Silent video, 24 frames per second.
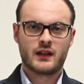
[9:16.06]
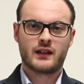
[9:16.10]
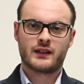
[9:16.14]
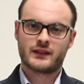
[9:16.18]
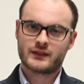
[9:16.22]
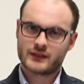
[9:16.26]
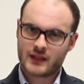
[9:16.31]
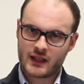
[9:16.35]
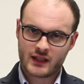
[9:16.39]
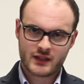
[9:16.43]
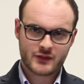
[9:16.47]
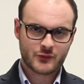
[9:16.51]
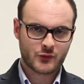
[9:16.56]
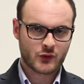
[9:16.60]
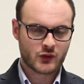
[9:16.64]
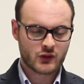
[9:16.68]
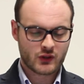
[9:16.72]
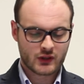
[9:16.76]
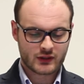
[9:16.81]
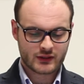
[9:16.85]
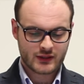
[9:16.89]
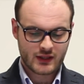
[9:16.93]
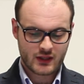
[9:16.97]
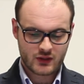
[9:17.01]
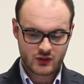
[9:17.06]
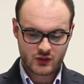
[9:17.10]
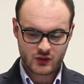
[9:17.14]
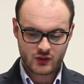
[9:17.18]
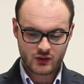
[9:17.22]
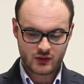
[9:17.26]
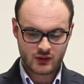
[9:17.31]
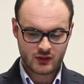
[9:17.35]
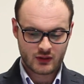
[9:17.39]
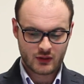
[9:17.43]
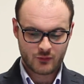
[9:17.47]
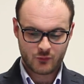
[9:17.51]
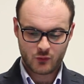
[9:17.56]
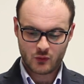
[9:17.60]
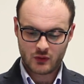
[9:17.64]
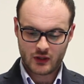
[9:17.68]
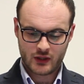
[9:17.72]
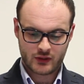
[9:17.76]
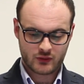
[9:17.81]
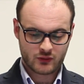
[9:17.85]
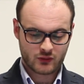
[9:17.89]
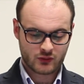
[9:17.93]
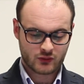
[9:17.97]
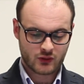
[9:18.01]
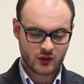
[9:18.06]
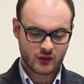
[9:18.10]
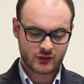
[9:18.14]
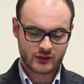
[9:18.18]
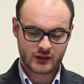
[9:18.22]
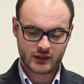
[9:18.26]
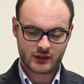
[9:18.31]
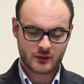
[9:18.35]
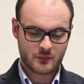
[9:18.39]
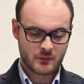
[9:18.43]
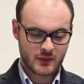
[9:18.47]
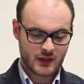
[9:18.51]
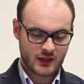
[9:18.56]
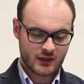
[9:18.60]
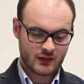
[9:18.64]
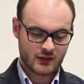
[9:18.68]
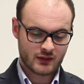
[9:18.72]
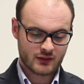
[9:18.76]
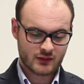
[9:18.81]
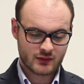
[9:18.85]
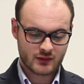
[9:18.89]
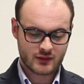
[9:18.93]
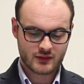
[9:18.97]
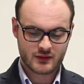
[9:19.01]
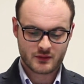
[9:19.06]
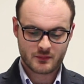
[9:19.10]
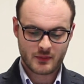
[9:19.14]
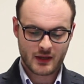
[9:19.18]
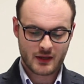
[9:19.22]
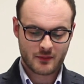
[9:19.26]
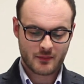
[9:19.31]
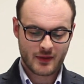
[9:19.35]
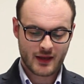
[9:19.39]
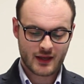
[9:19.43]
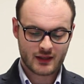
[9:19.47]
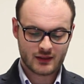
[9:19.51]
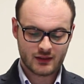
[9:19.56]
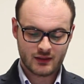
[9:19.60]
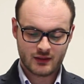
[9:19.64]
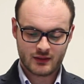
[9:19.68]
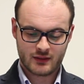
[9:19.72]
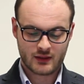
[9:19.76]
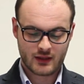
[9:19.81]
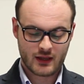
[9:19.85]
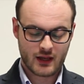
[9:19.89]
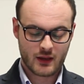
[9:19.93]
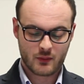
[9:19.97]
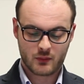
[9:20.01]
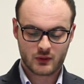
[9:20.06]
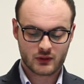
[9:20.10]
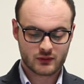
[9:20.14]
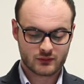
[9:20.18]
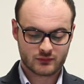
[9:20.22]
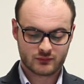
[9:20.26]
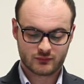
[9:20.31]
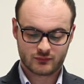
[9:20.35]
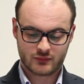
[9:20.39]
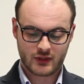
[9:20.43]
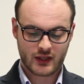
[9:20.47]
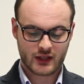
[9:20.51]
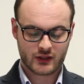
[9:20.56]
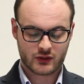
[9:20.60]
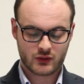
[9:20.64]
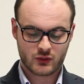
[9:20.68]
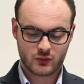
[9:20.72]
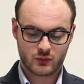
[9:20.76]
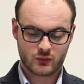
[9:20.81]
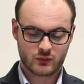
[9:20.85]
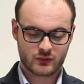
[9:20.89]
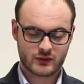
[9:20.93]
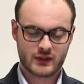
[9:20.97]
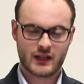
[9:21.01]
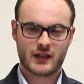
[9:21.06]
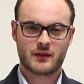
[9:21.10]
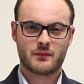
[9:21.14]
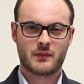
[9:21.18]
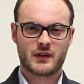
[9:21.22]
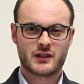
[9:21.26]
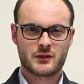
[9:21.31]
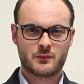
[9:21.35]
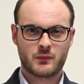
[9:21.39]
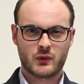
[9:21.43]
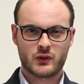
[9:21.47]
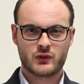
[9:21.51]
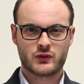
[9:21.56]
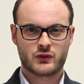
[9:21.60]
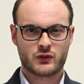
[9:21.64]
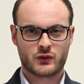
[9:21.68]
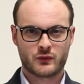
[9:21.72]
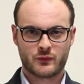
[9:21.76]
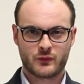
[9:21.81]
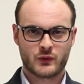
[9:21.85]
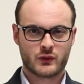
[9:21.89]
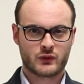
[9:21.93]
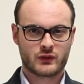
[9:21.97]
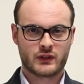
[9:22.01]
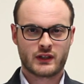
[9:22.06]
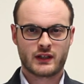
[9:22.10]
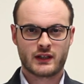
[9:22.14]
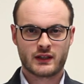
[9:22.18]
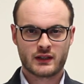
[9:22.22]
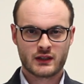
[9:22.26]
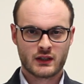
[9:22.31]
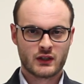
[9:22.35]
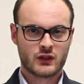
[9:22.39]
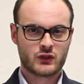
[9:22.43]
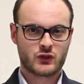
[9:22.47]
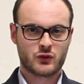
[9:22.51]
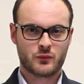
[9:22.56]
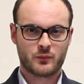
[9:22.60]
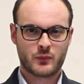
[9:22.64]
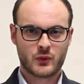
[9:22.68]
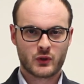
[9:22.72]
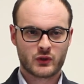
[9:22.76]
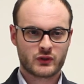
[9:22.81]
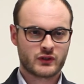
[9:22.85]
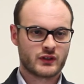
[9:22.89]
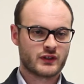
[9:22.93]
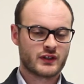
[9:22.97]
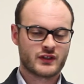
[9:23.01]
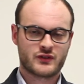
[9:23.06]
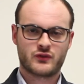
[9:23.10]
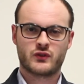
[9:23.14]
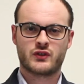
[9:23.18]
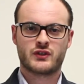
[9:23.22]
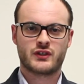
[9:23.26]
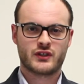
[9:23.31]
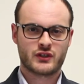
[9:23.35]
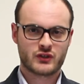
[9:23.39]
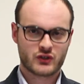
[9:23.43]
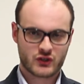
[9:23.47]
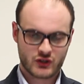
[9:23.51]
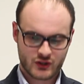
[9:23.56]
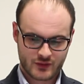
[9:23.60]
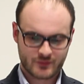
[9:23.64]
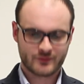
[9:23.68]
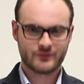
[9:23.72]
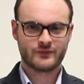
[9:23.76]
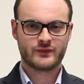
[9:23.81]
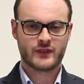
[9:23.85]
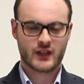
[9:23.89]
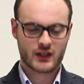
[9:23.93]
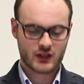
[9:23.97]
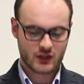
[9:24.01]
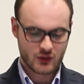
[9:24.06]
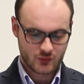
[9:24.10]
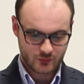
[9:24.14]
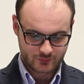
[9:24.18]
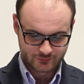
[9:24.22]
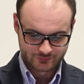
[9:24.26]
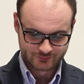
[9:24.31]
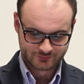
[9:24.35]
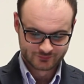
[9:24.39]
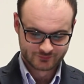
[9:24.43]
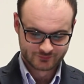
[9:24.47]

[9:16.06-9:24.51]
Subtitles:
Thanks for your attention. If you'd like to contact me, this is my mail. I would like to thank my sponsor for the support in this research. Thank you.